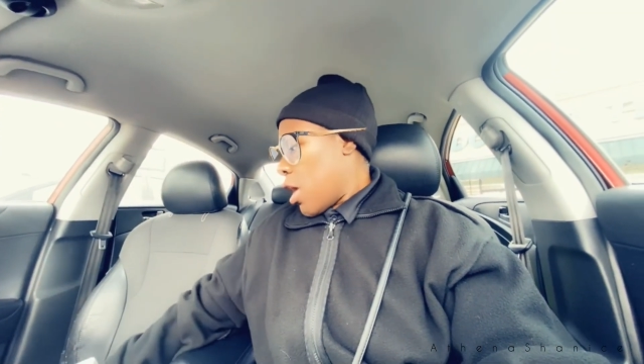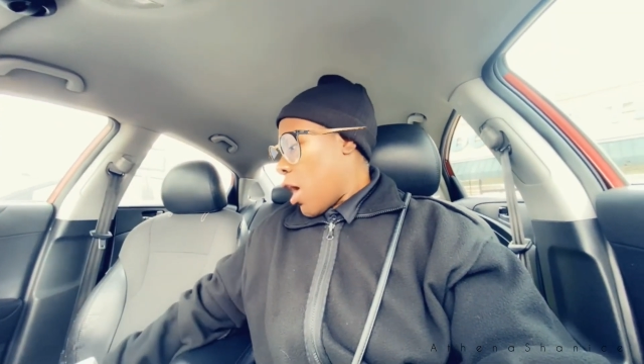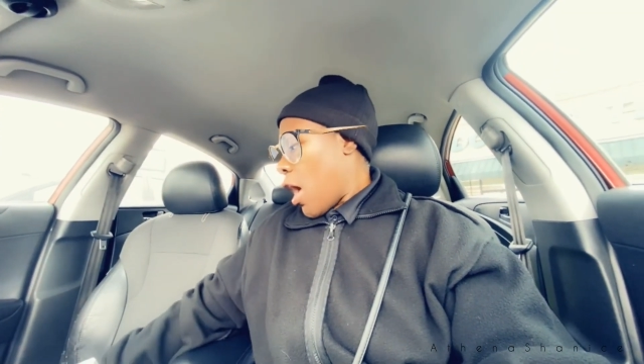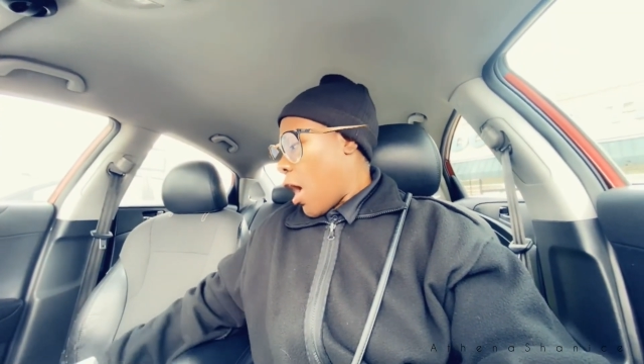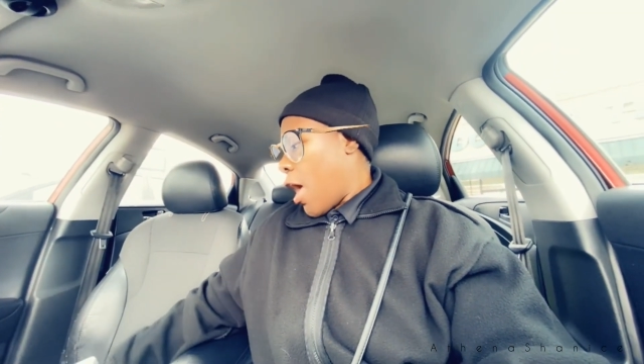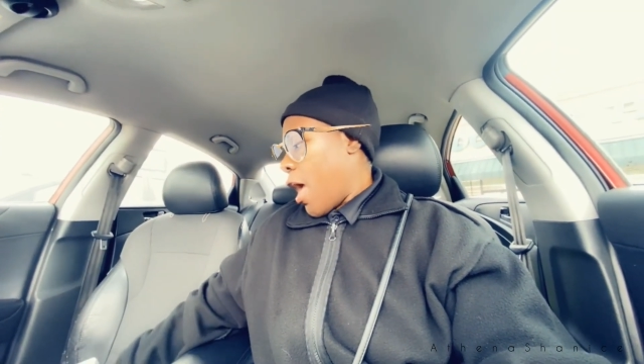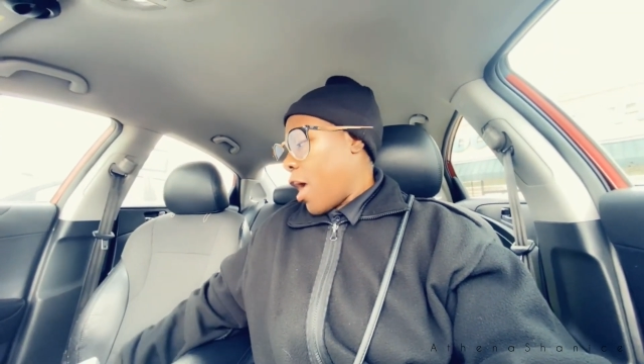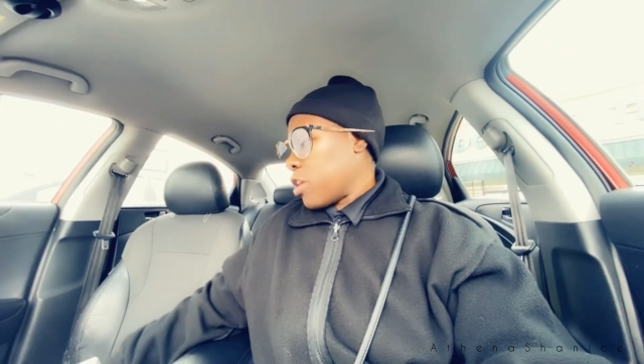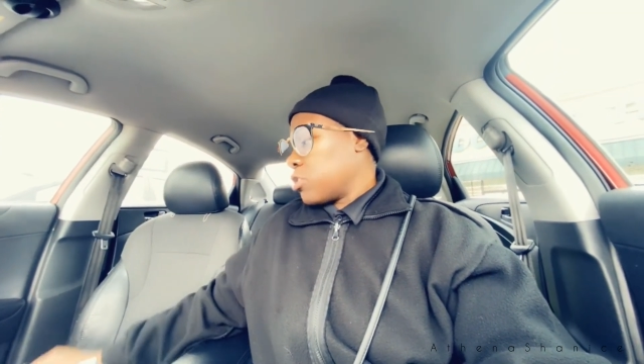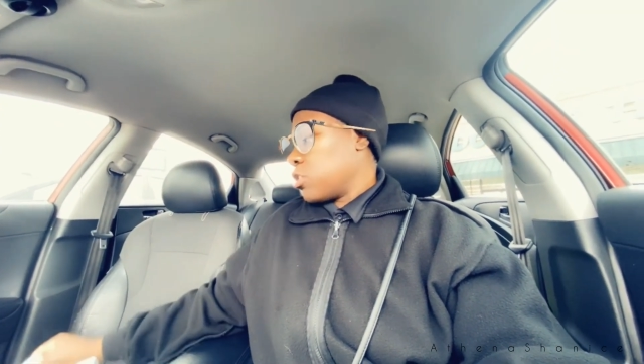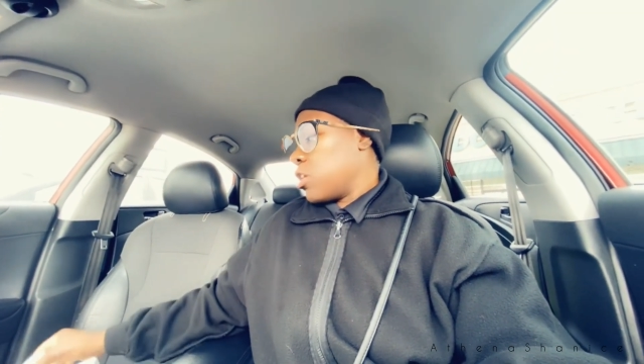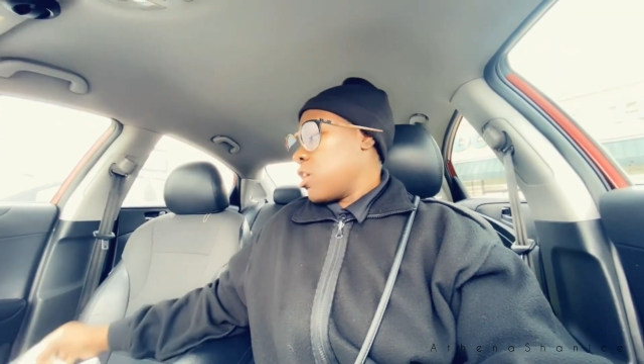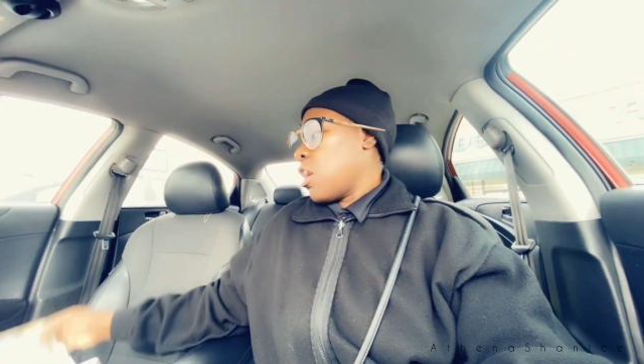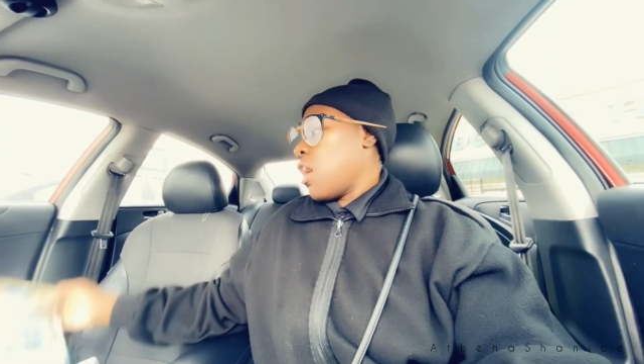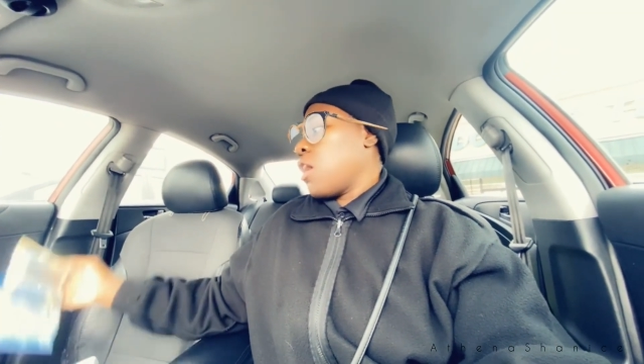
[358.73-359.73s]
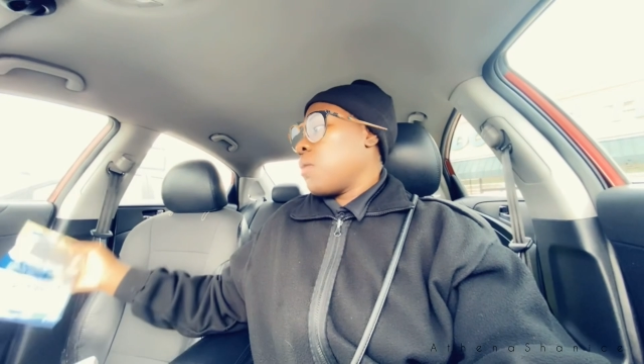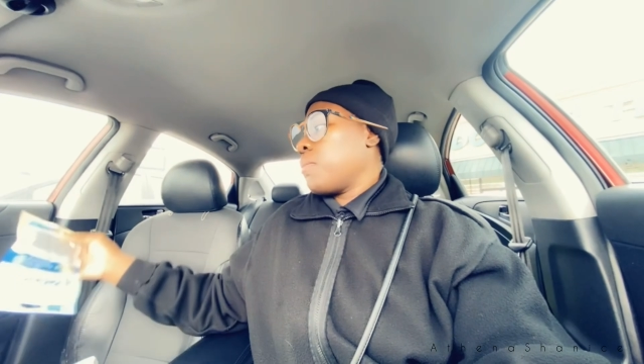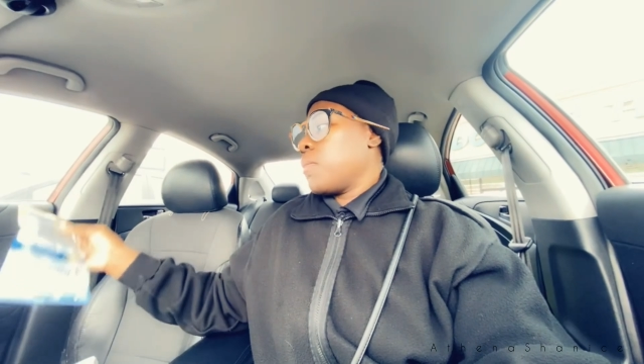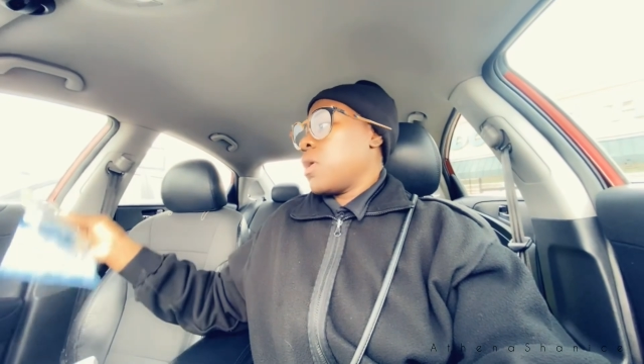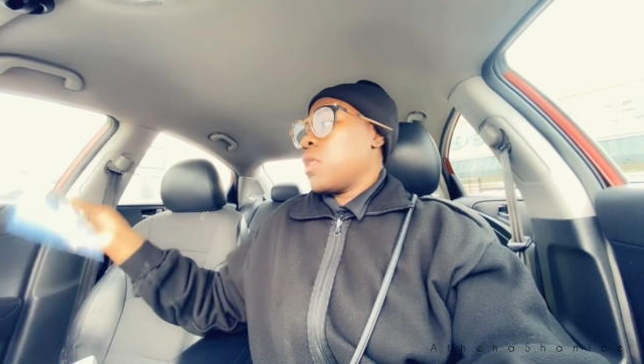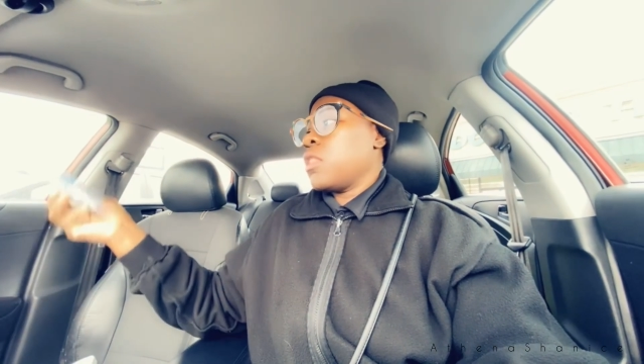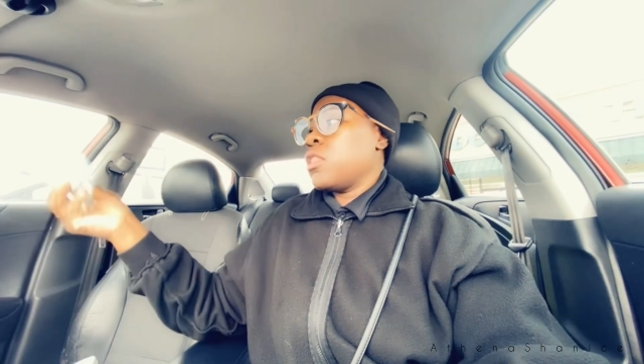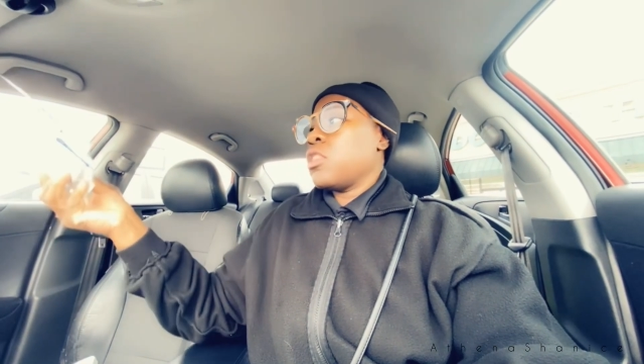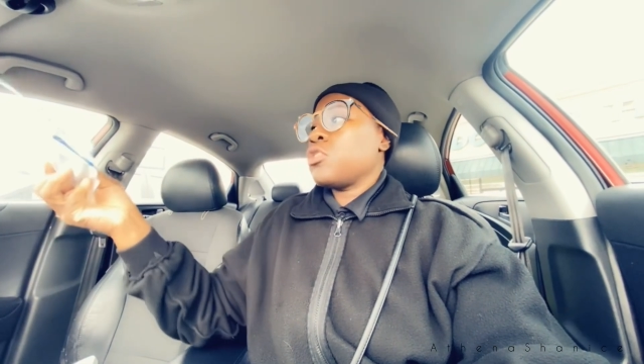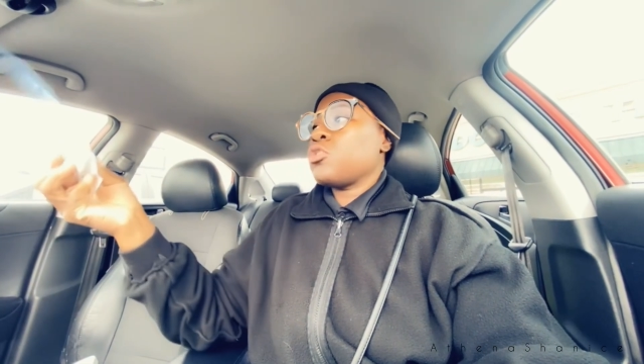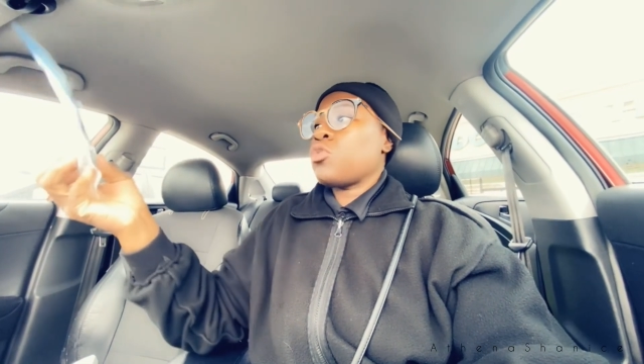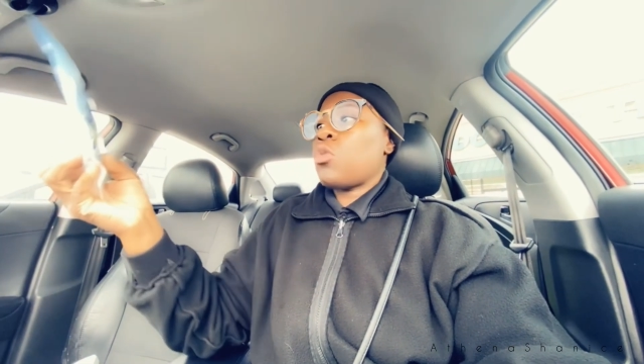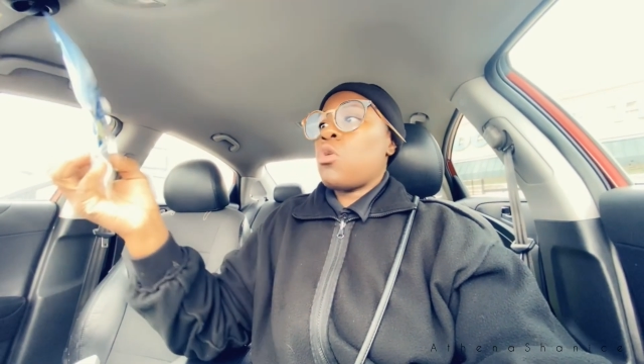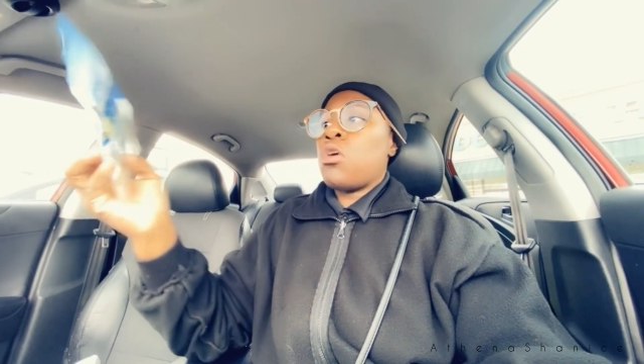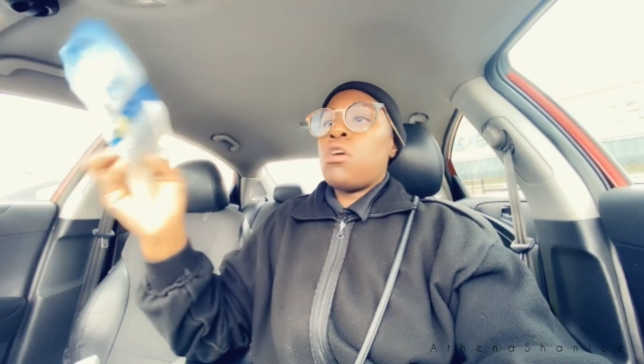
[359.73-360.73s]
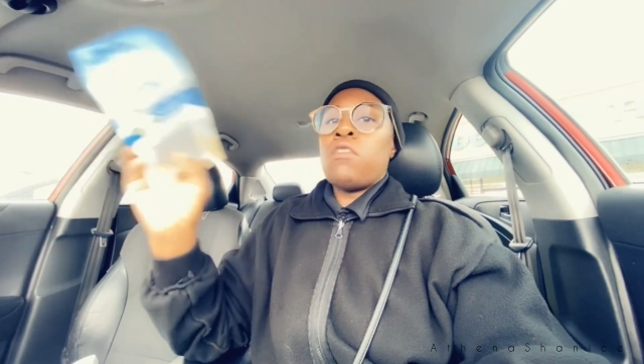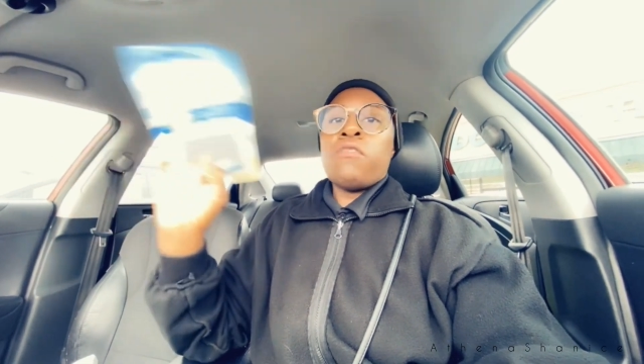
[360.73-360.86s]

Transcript: I actually came in the store